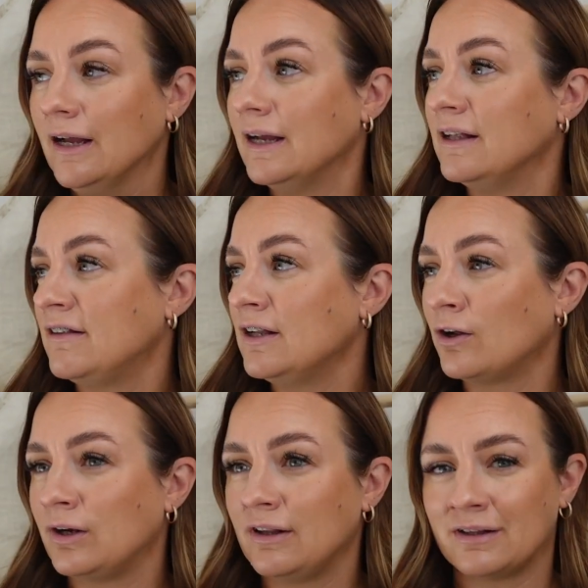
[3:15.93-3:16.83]
it did
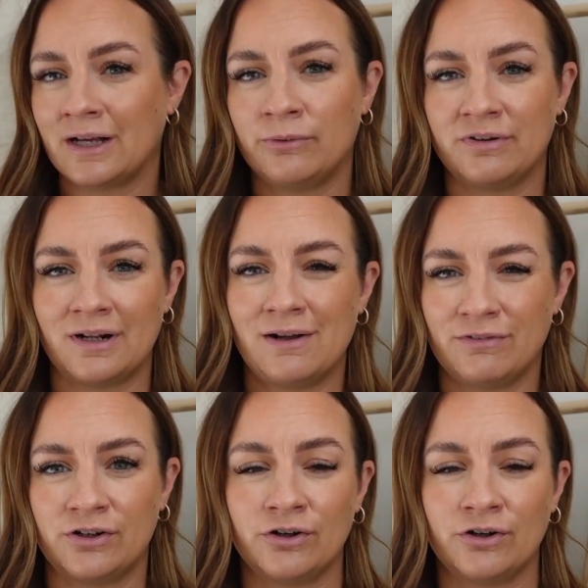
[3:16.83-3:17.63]
only say it was 11